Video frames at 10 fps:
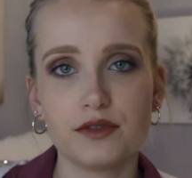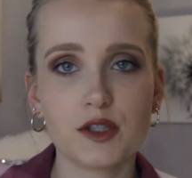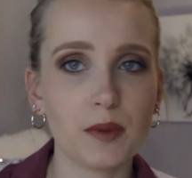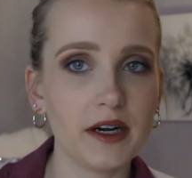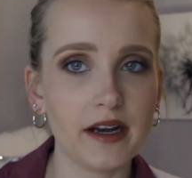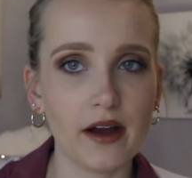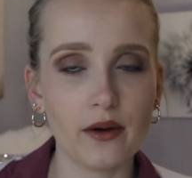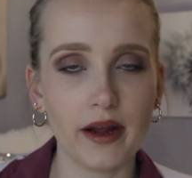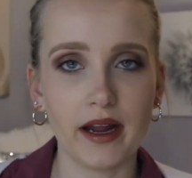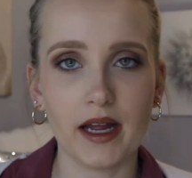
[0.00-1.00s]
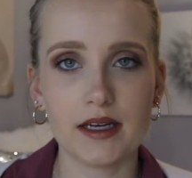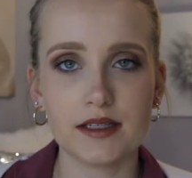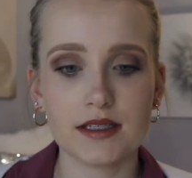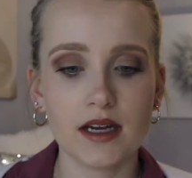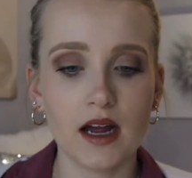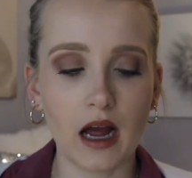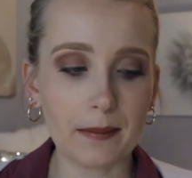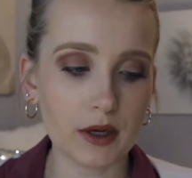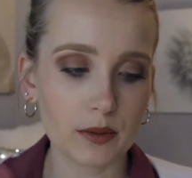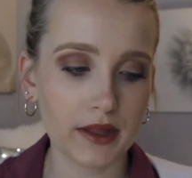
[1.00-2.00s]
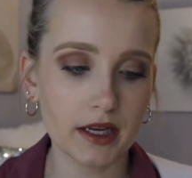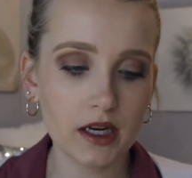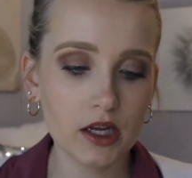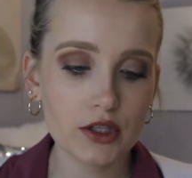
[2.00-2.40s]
spread it out and I'm good with it.